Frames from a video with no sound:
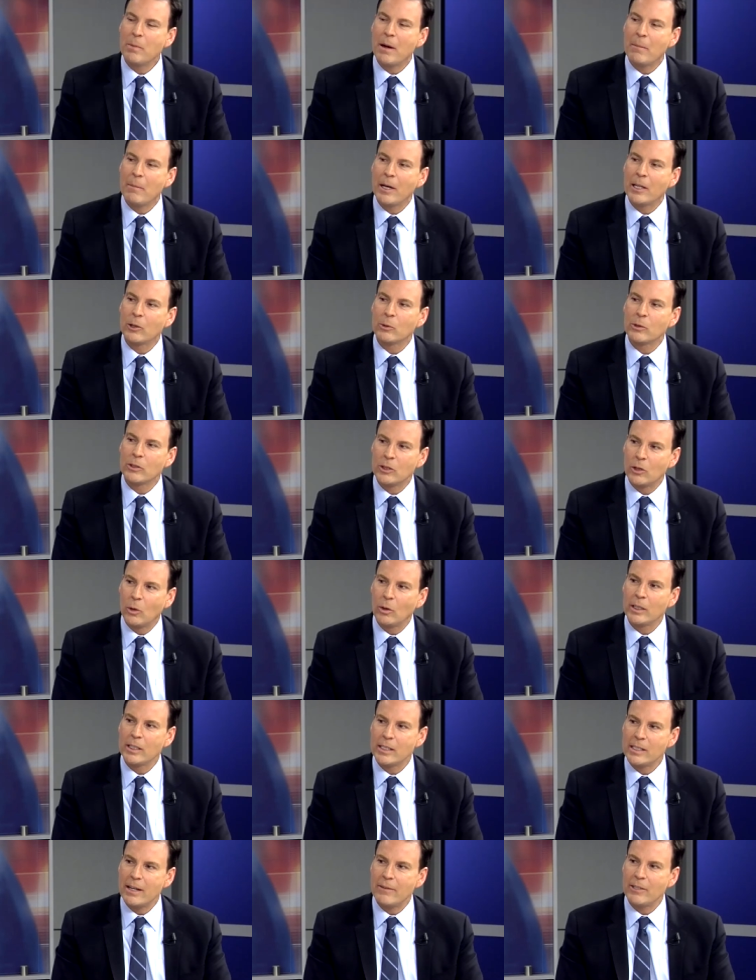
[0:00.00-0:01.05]
you my mother was
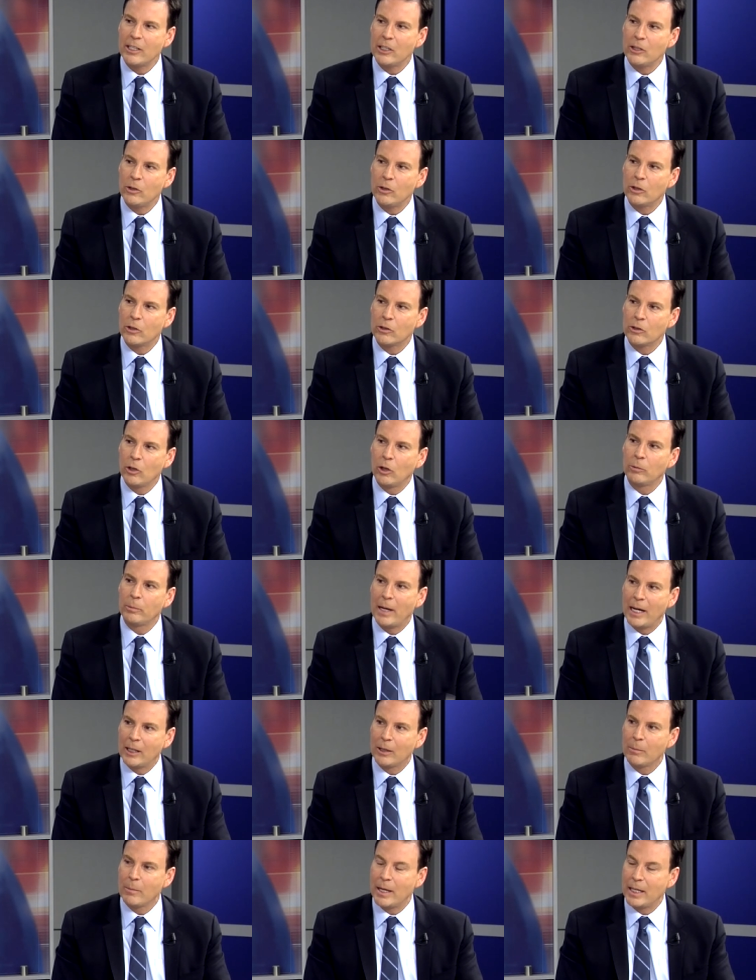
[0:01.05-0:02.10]
told at 72 years old
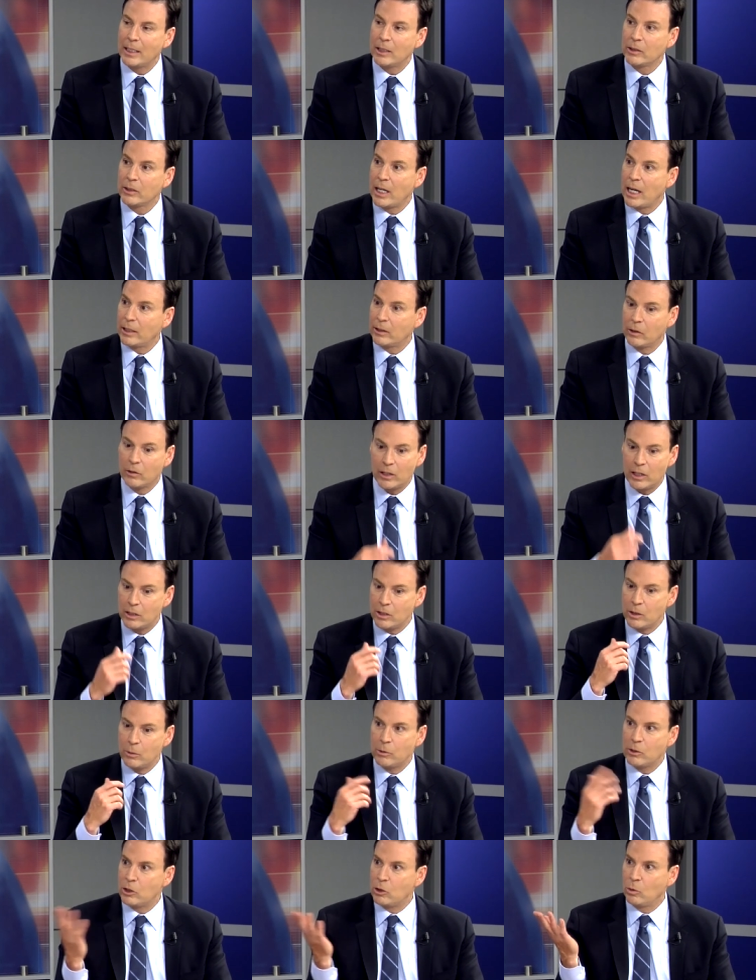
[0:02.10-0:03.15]
by her medical doctor that
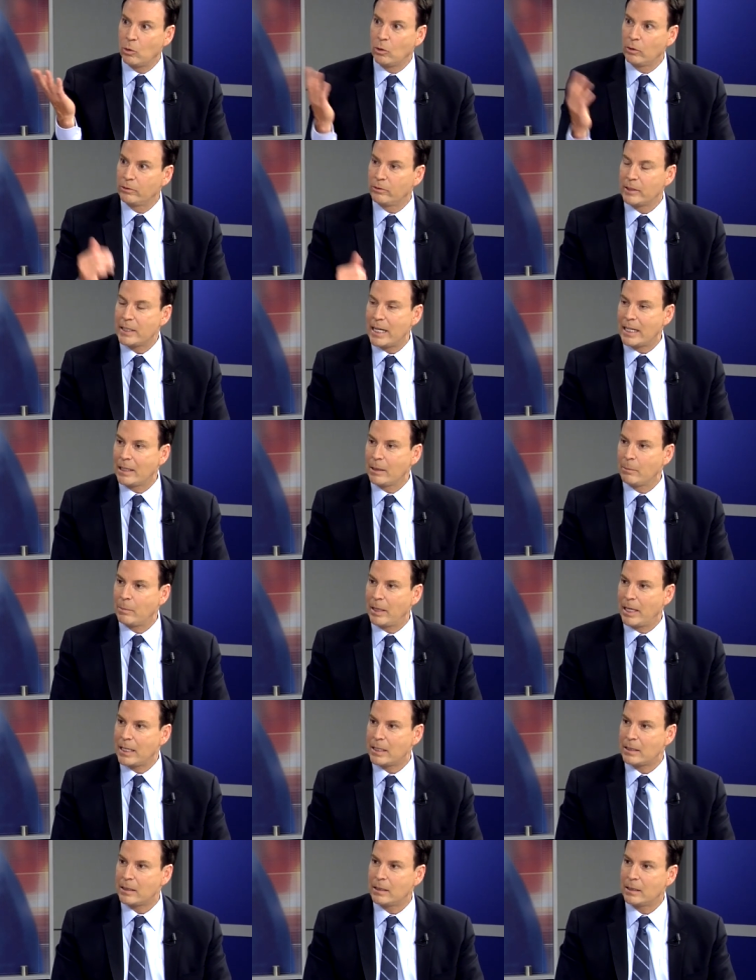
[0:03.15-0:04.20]
she was too old for dental
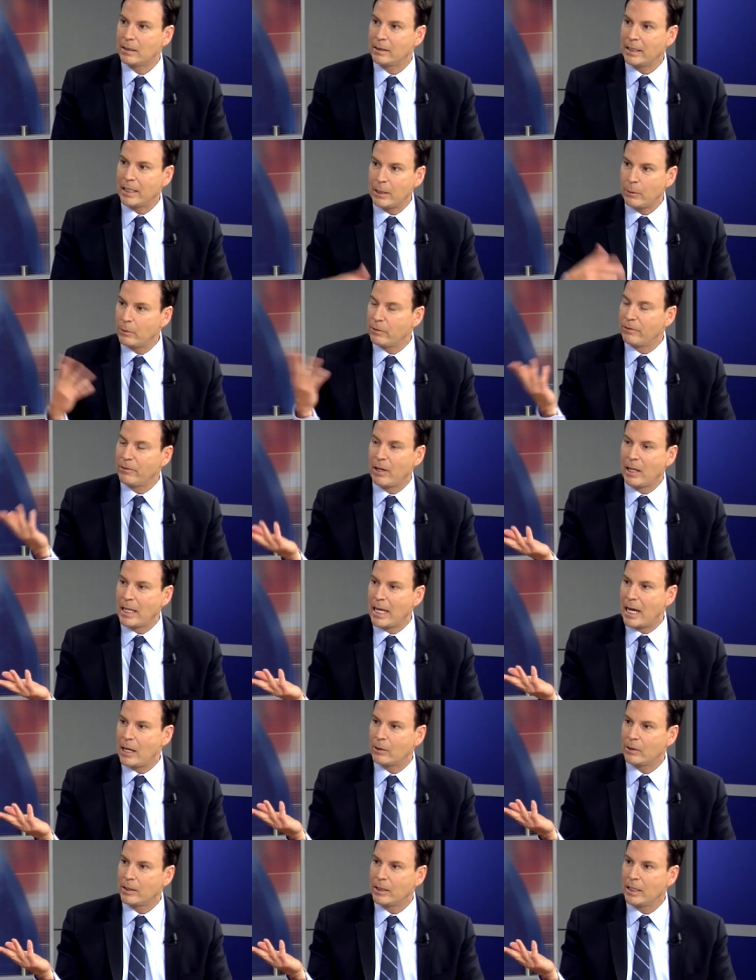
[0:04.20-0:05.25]
implants, that they would fall
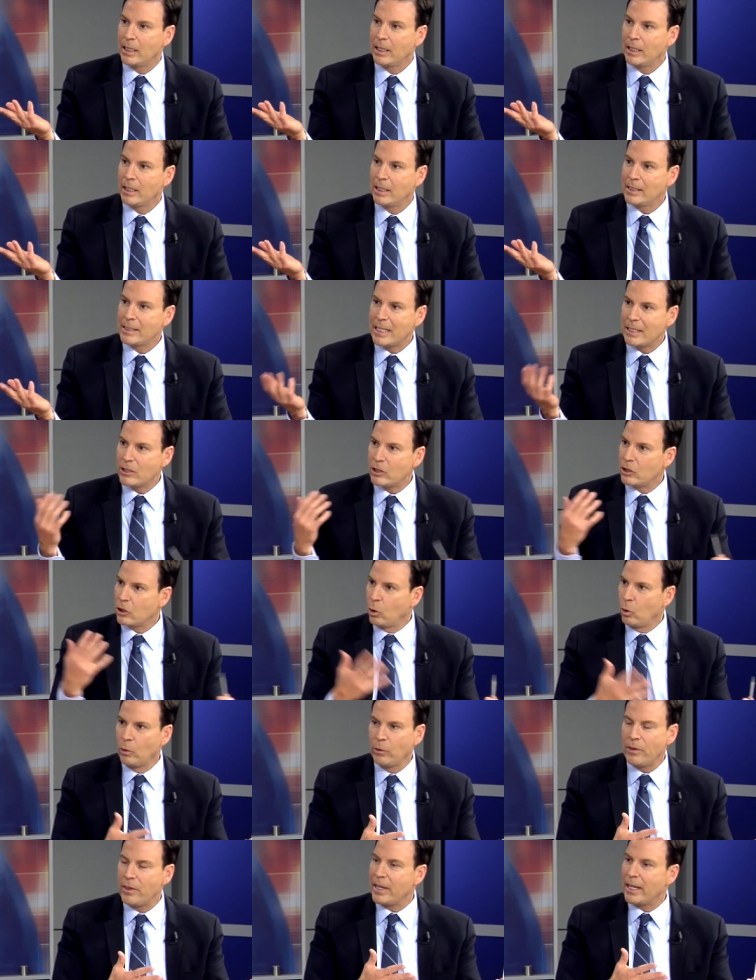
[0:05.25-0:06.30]
out. Is that just
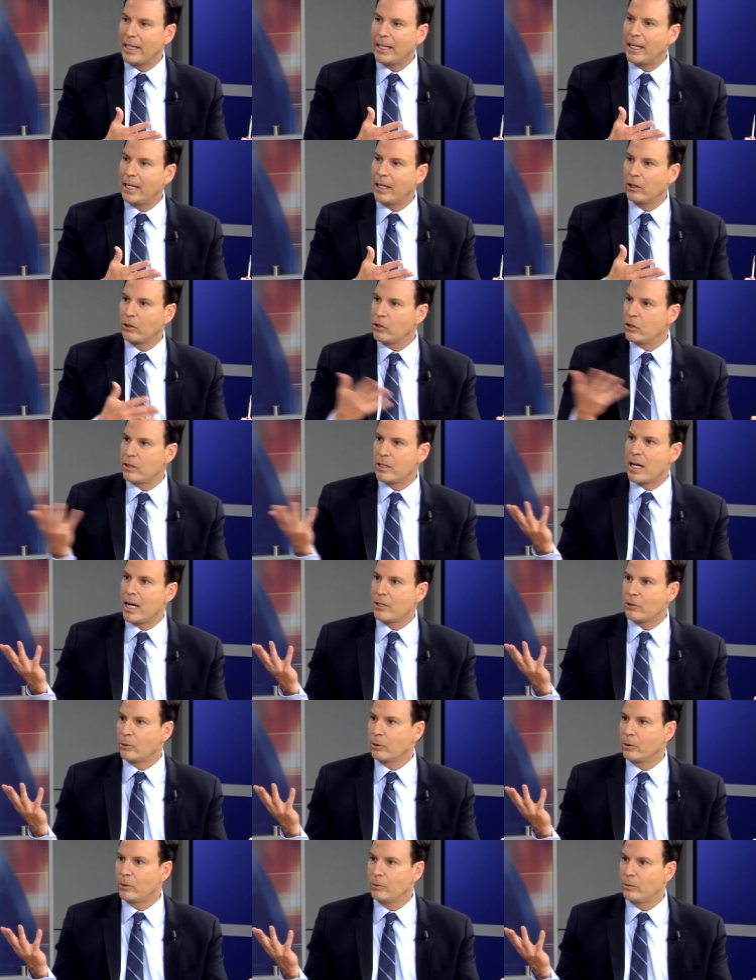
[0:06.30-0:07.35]
old thinking or just not
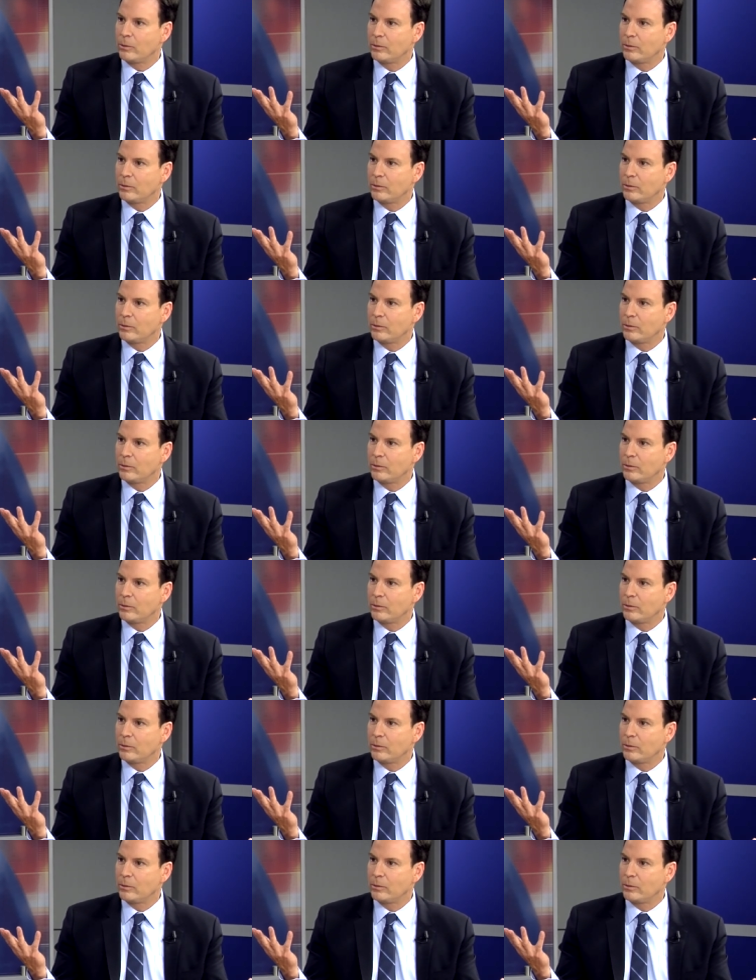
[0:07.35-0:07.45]
true?